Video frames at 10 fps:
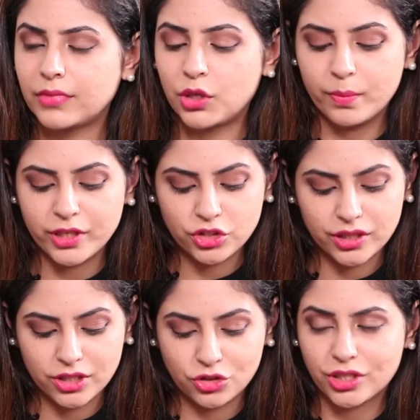You
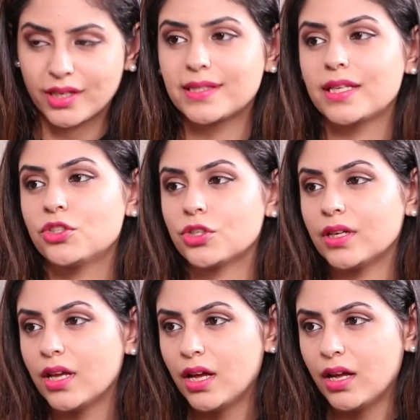mentioned mm-hmm.
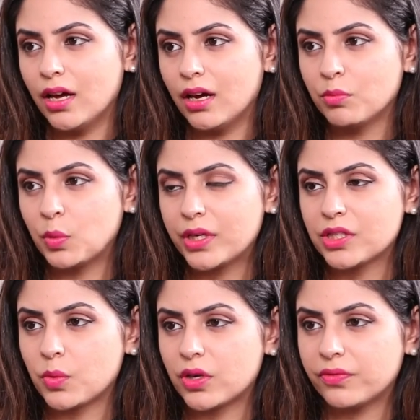digitization. Um, what
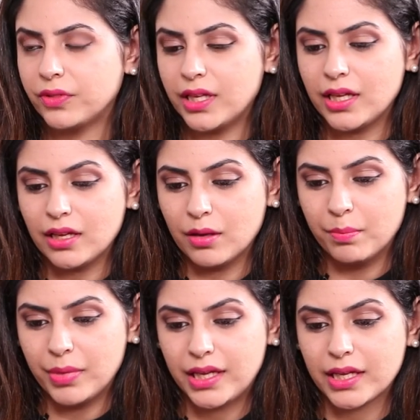is one of the
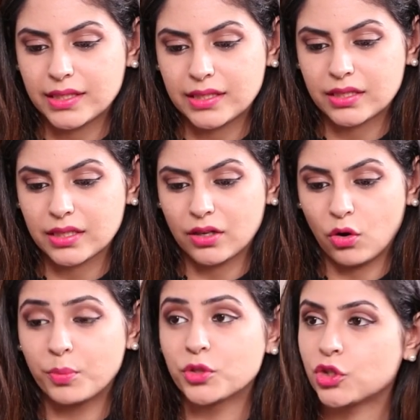biggest
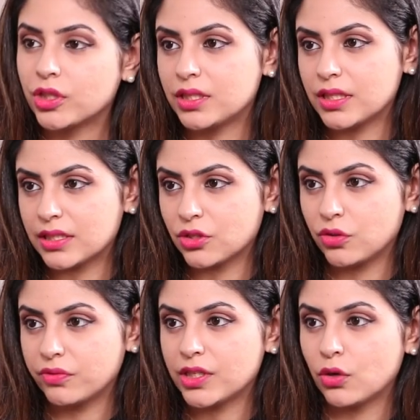uh, opportunities
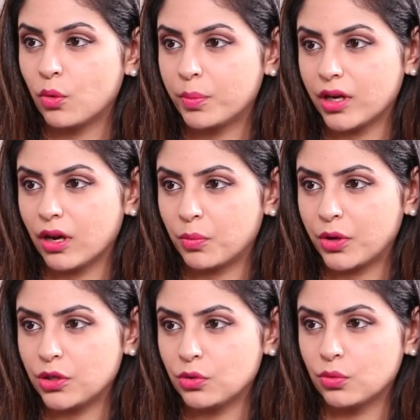that you've seen open
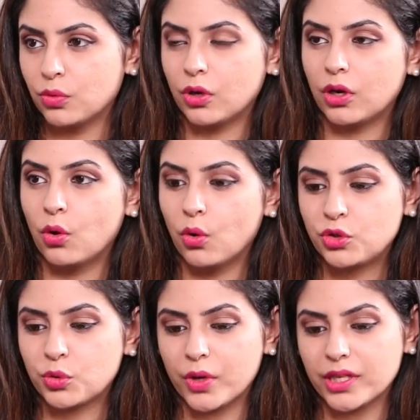up when you
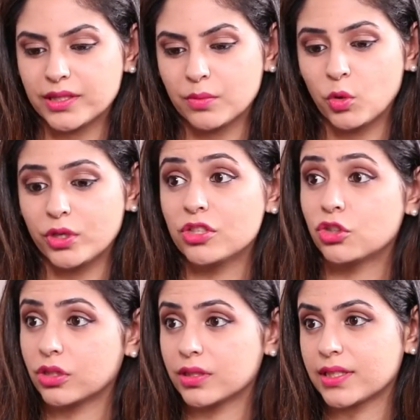go towards the more
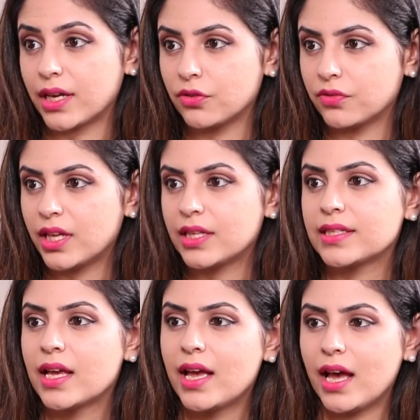digital side of
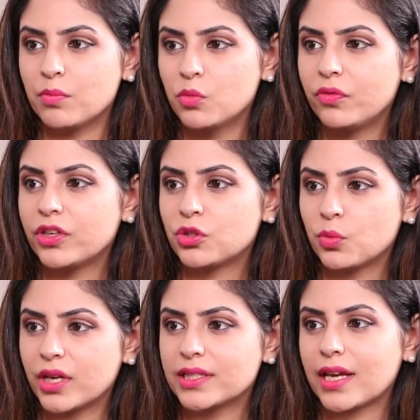things and moving
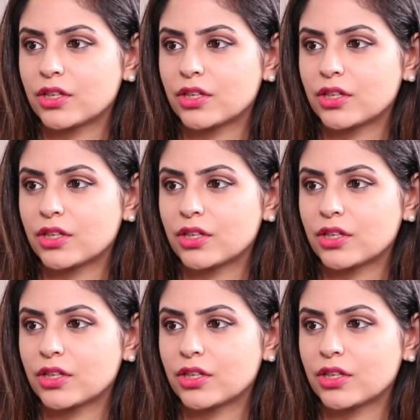towards